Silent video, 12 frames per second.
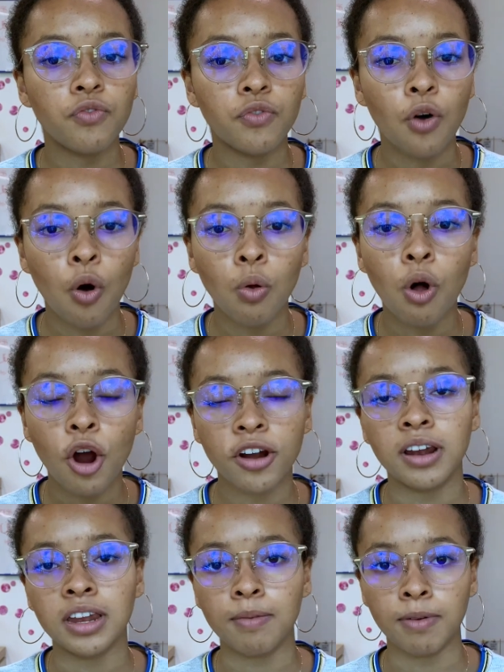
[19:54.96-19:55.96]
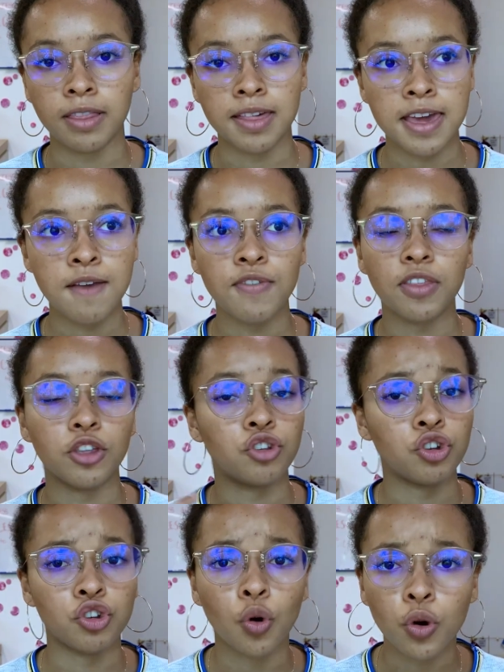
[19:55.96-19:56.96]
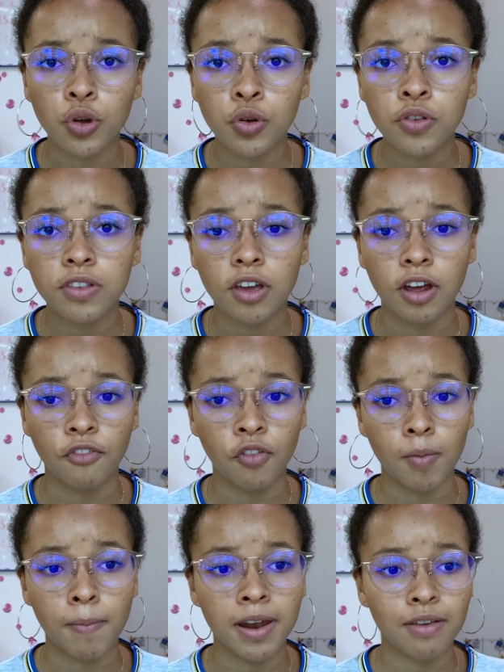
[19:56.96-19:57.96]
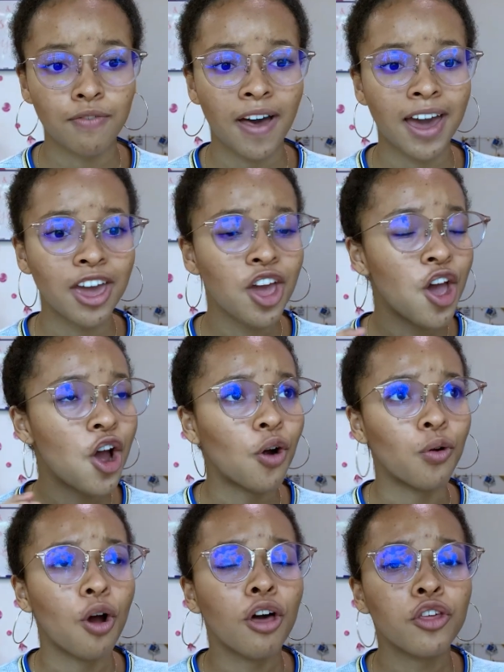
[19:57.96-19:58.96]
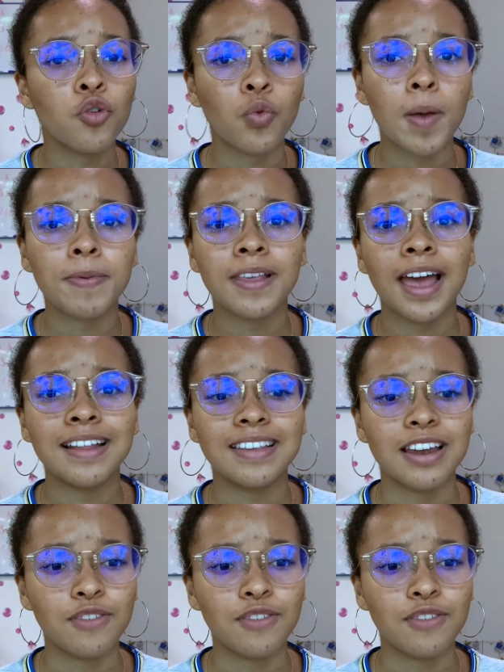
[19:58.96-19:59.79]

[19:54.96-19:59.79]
wholeheartedly believe that the tutorials from Medify or other websites and